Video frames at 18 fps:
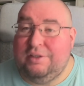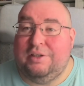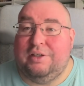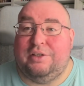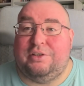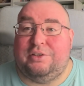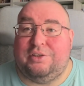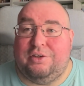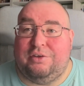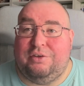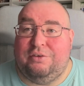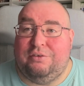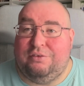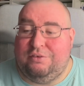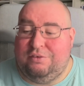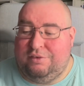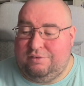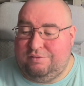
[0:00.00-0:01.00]
and show you
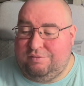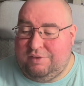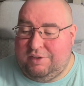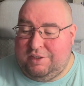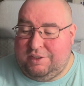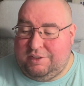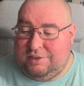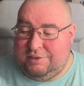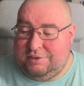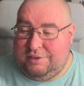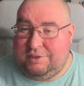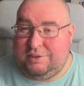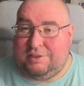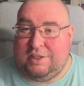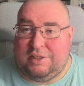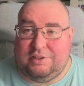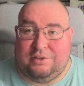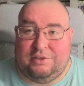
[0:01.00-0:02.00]
all of my
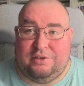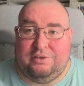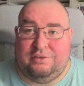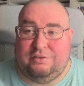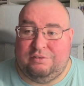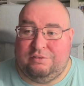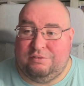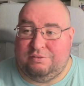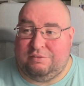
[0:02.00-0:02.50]
Nintendo